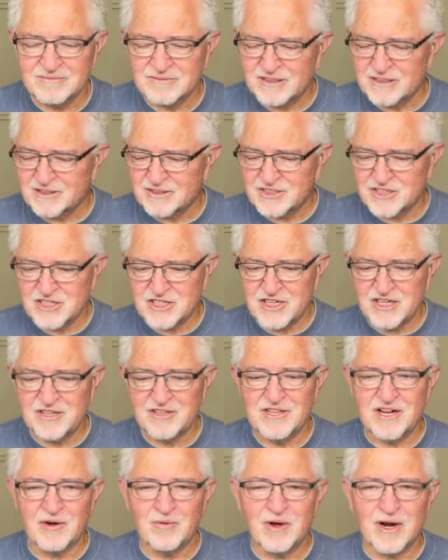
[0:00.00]
the seed
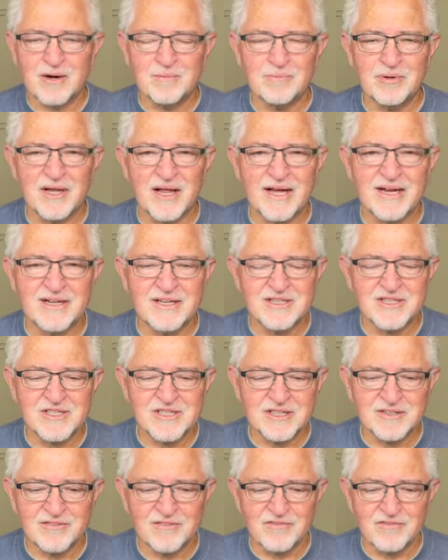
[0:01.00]
that I want to plant is